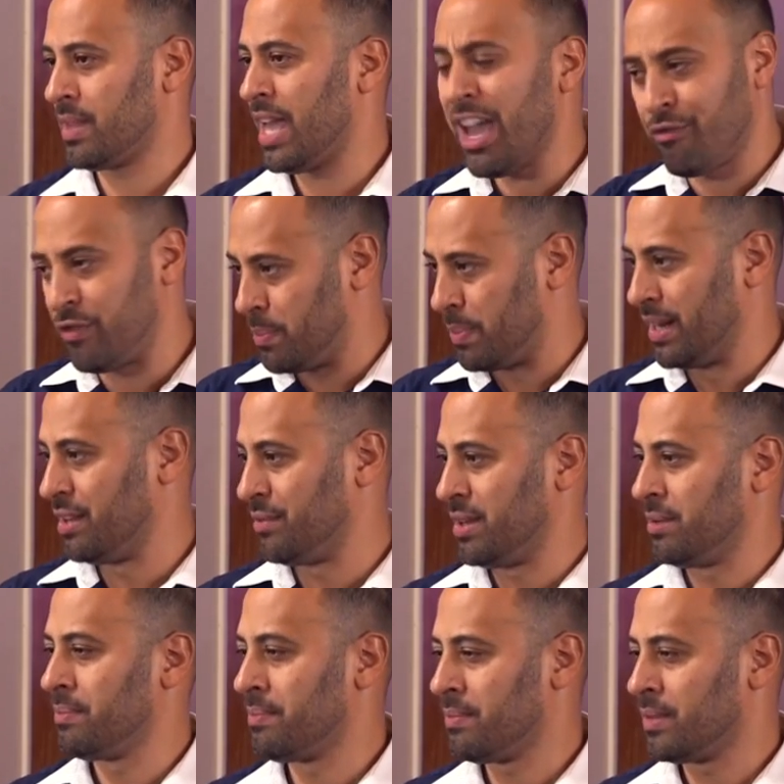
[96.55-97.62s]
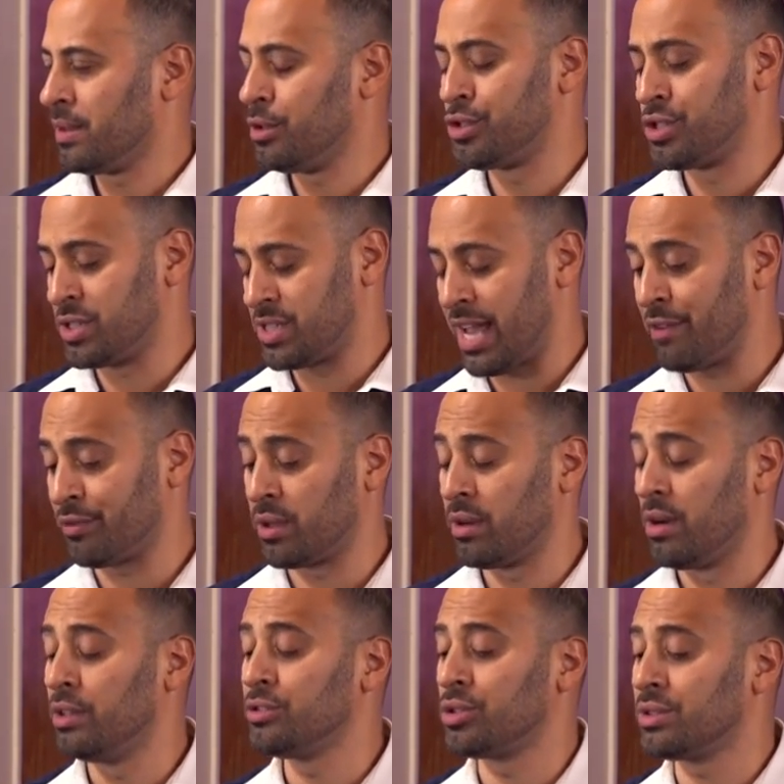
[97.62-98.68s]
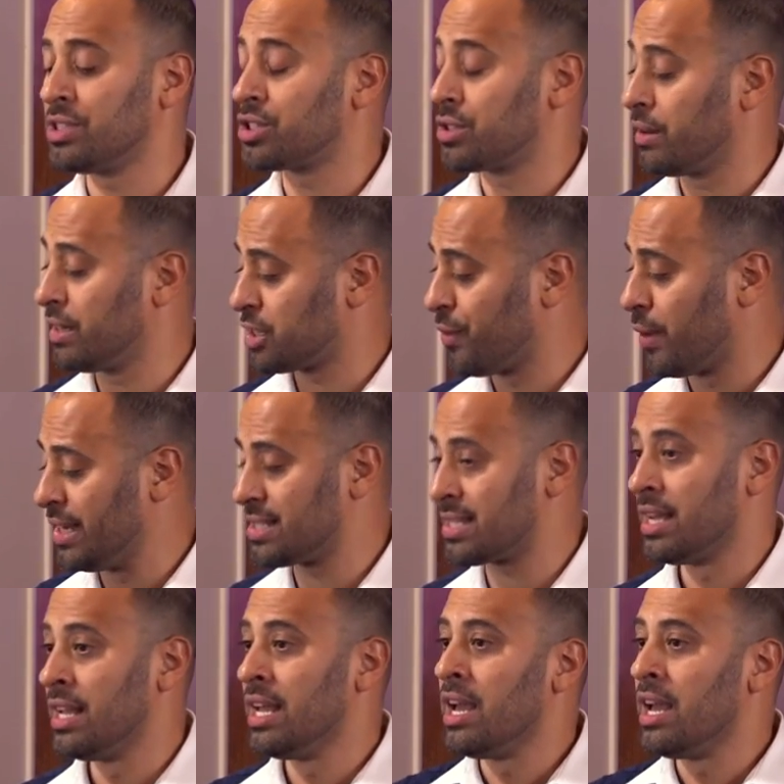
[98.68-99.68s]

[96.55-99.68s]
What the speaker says: Every believer. You just have to learn to discern his voice.